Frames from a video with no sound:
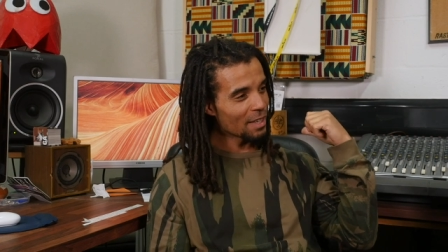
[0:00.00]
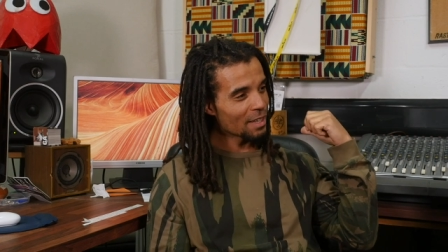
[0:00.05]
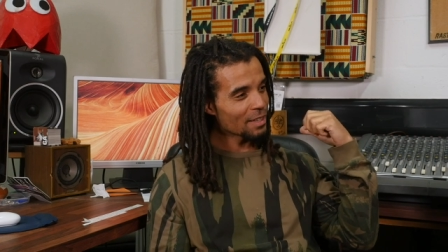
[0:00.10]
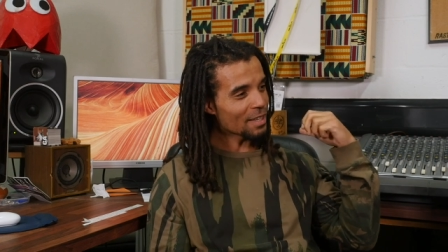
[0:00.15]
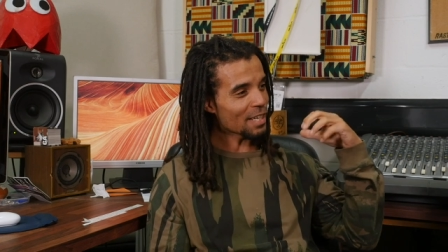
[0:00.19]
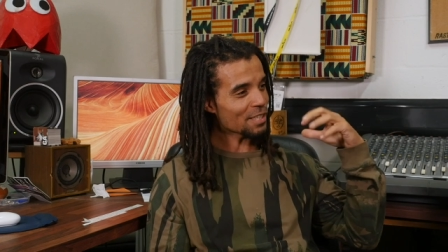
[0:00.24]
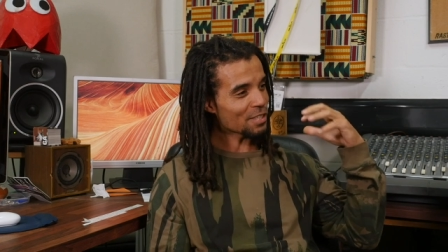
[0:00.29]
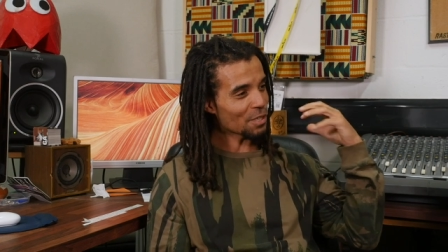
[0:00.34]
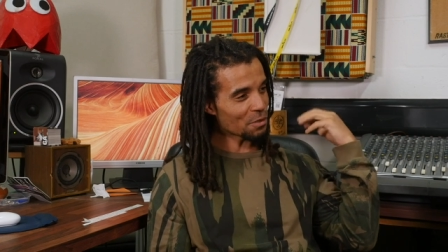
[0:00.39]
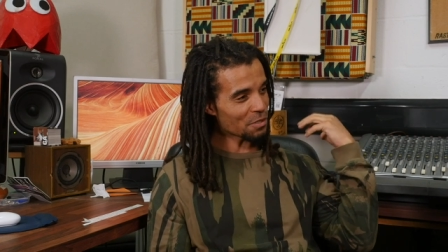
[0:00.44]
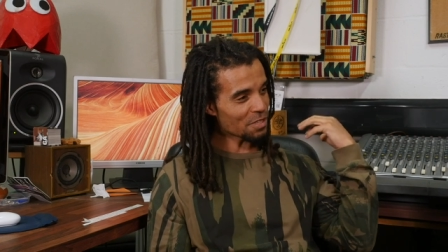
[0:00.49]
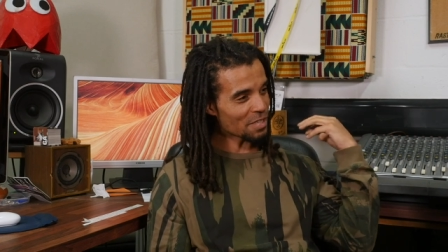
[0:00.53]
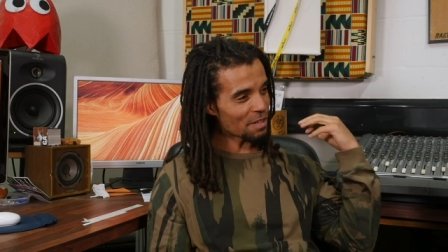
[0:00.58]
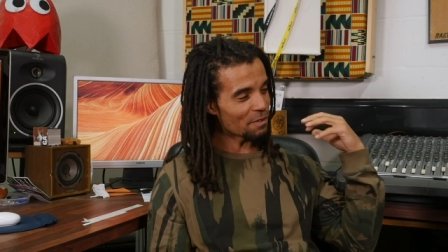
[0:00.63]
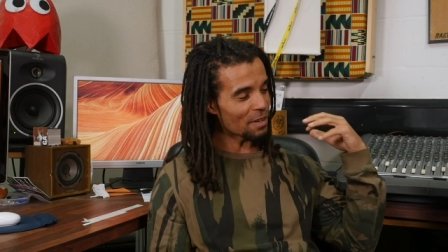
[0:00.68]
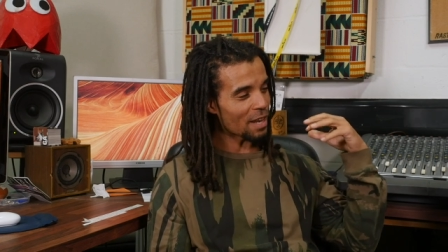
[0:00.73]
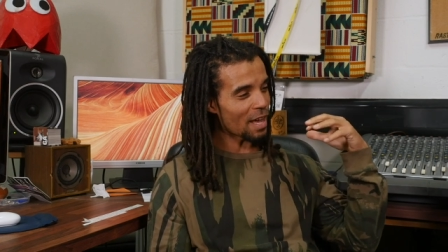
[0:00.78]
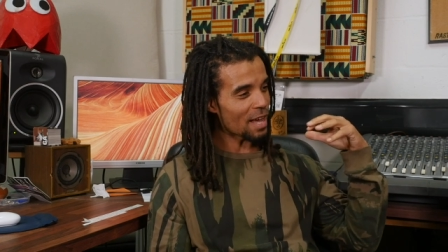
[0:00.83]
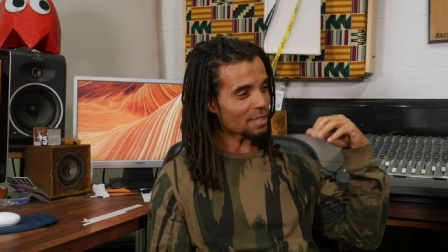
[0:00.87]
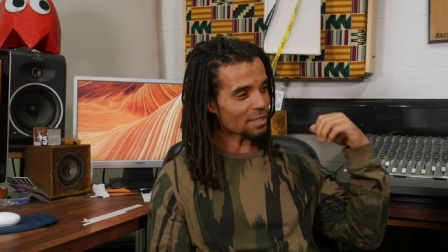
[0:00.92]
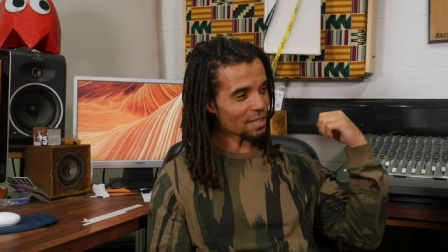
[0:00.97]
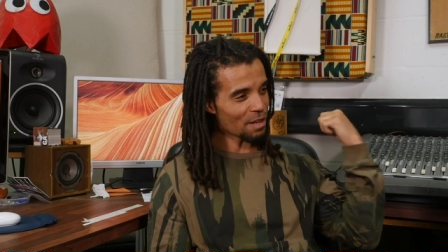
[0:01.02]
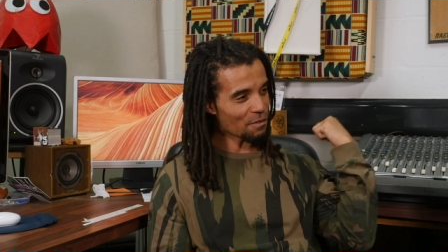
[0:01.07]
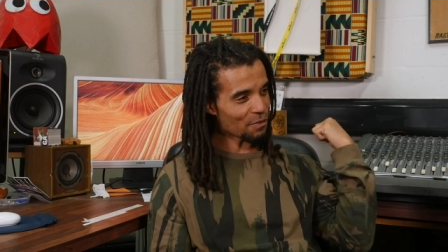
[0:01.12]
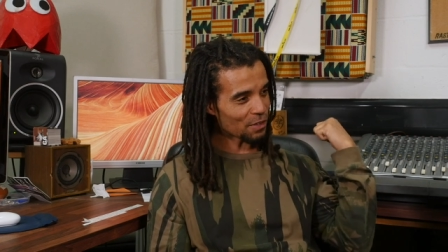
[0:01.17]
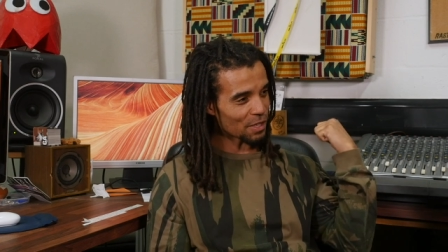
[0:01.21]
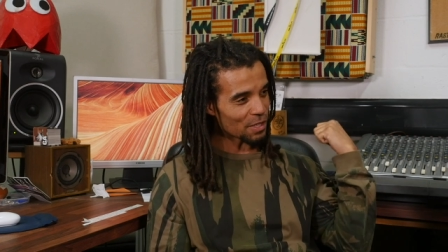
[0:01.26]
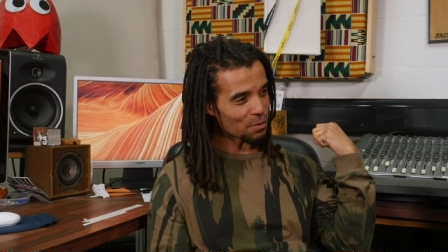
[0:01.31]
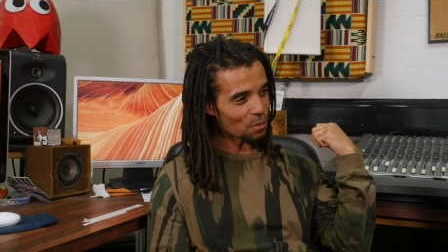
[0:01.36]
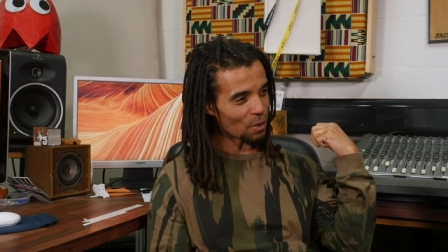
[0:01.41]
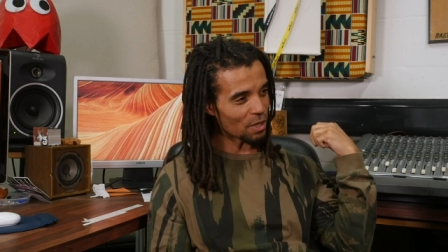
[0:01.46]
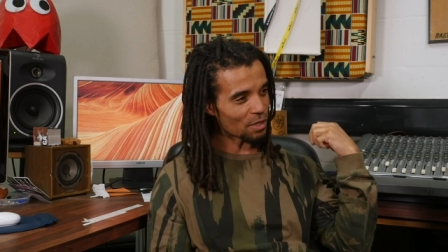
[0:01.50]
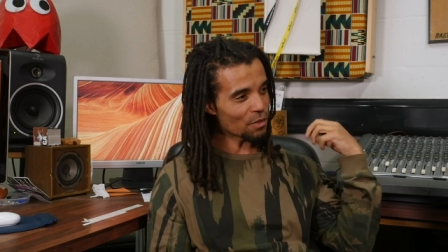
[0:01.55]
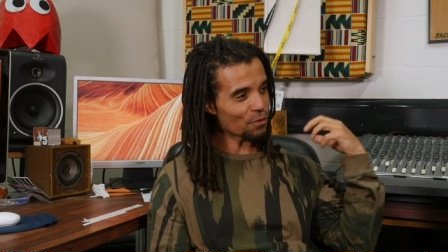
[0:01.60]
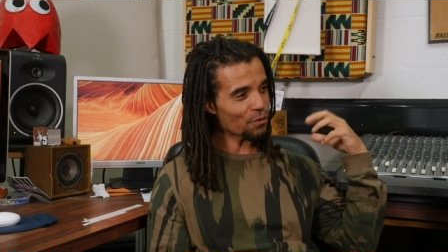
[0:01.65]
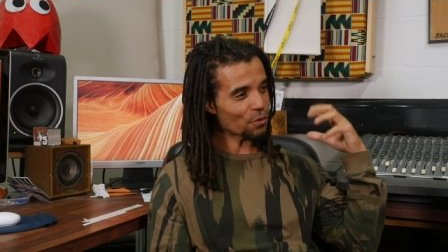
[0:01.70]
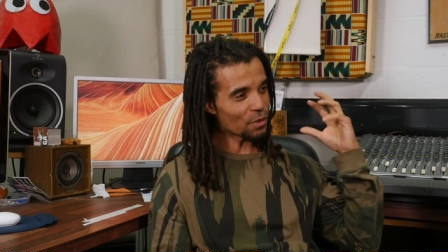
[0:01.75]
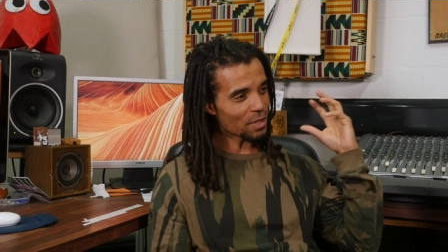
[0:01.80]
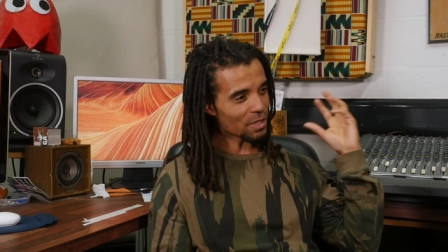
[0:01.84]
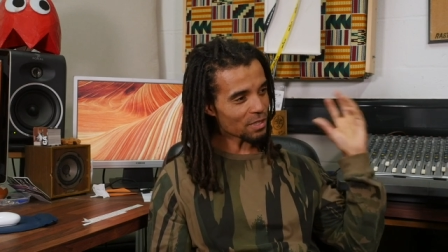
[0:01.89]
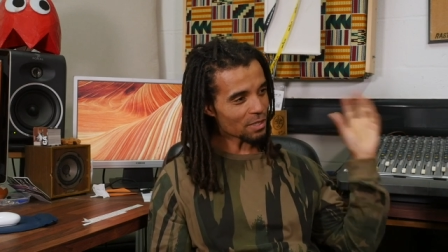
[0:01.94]
They're so civilized and everything is
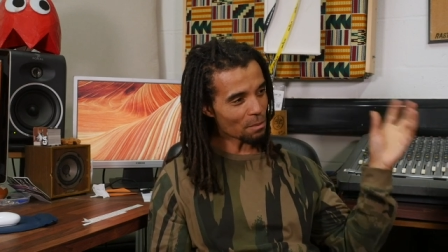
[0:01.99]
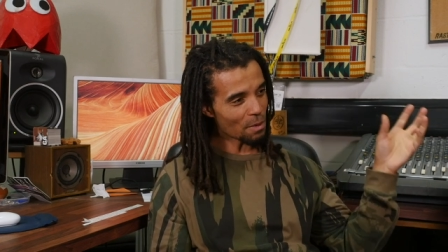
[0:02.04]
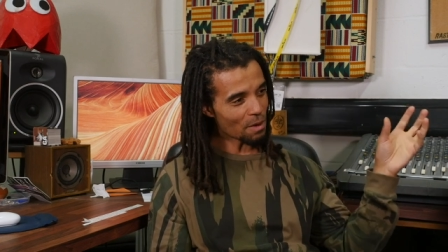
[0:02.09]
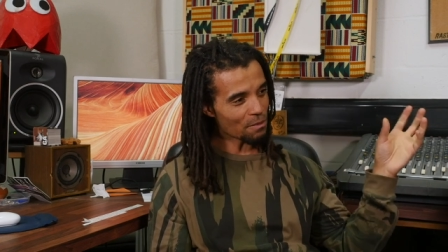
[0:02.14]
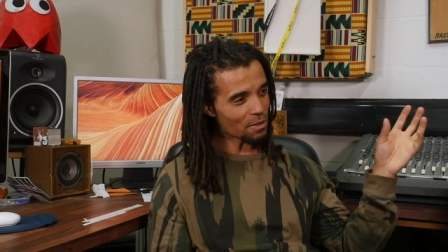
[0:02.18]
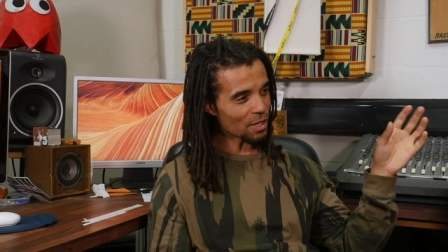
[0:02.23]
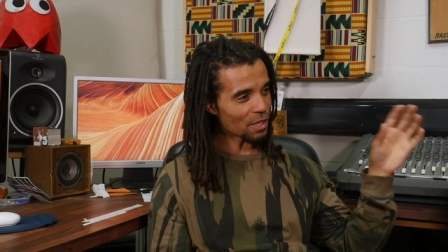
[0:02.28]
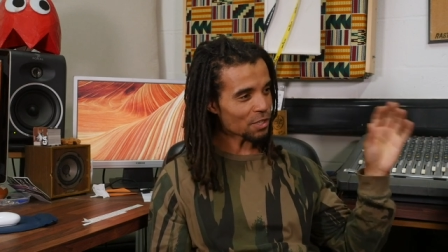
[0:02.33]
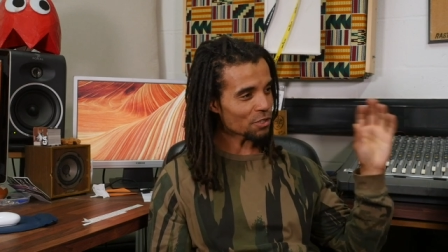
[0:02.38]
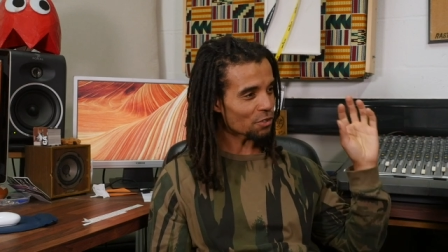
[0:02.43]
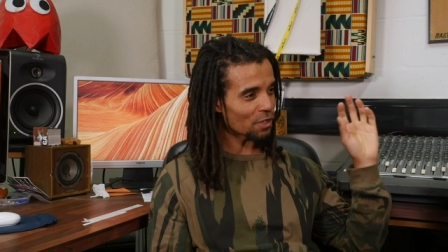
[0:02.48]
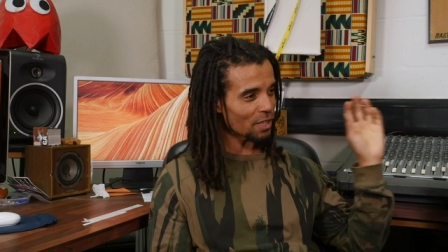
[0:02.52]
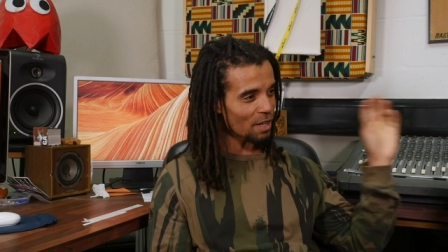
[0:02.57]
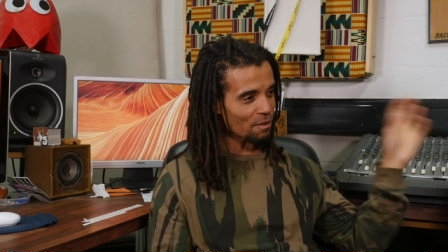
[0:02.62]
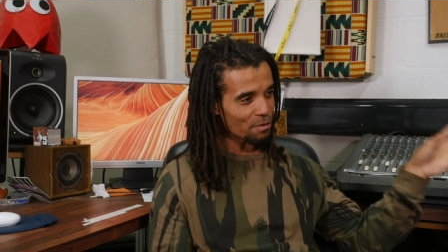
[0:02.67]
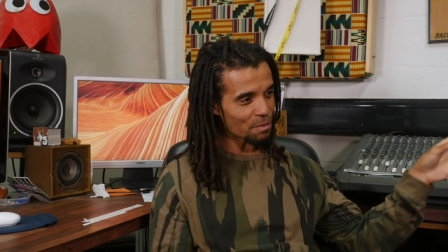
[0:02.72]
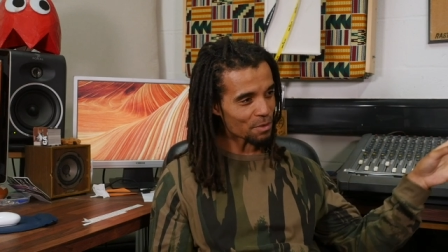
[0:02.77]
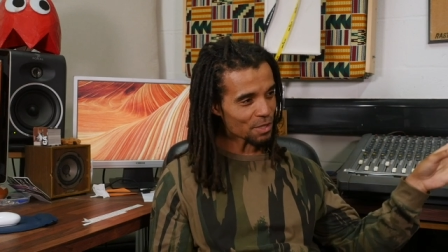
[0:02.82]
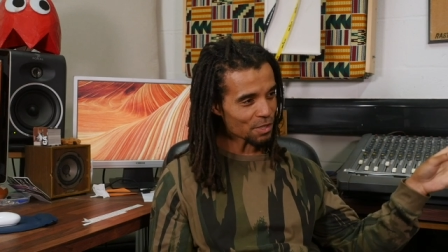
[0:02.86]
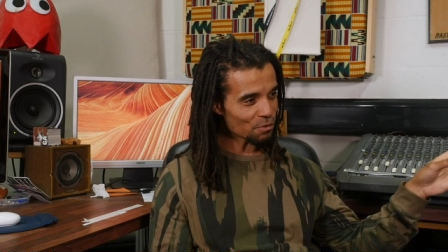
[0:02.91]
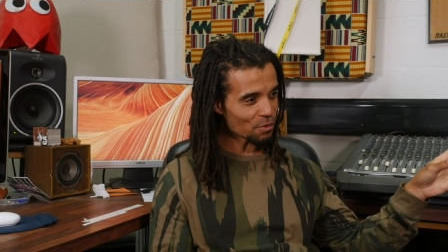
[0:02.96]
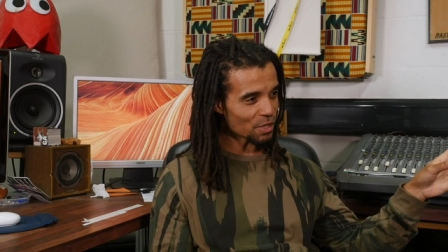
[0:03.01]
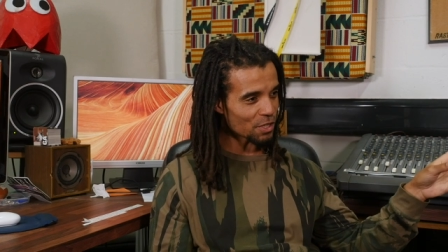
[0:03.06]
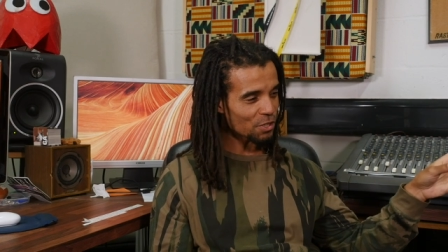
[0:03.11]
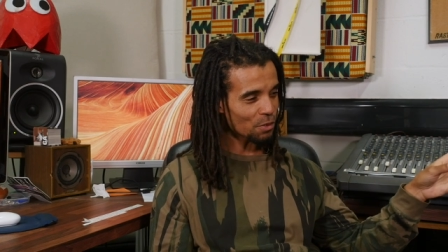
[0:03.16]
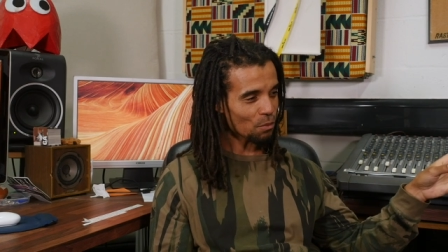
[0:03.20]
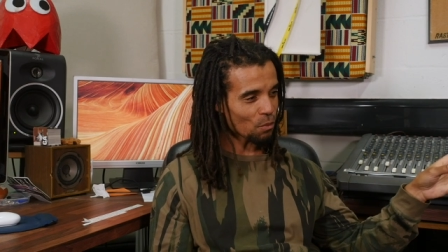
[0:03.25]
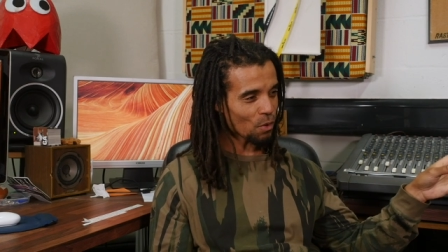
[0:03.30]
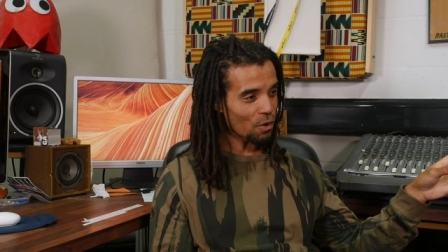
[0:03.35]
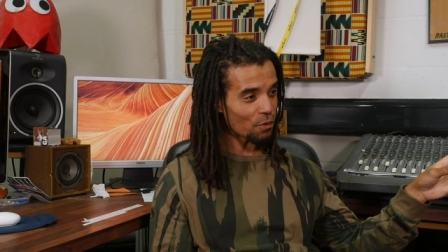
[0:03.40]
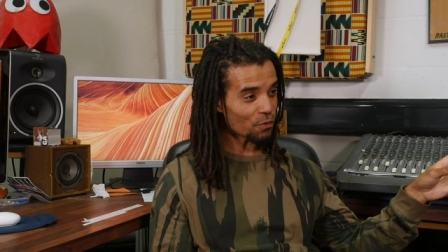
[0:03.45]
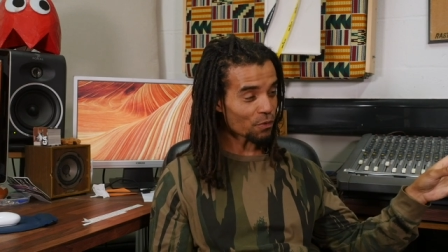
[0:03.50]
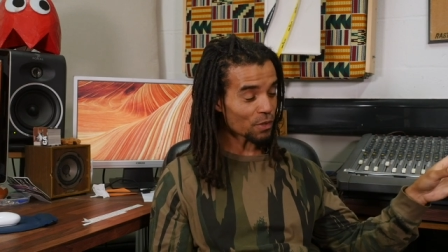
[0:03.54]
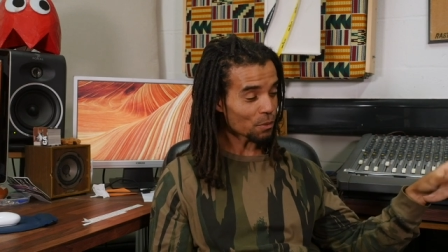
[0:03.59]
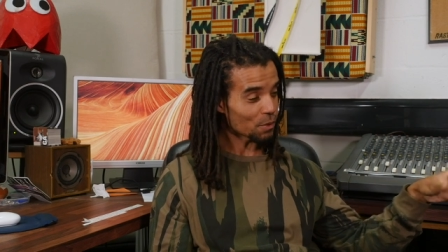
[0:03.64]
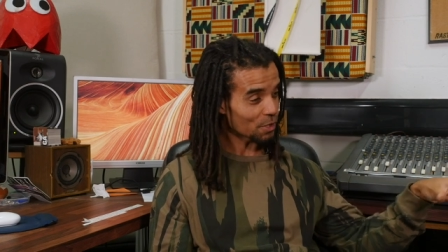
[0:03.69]
wonderful and it's the mother country and everybody's rich and wealthy,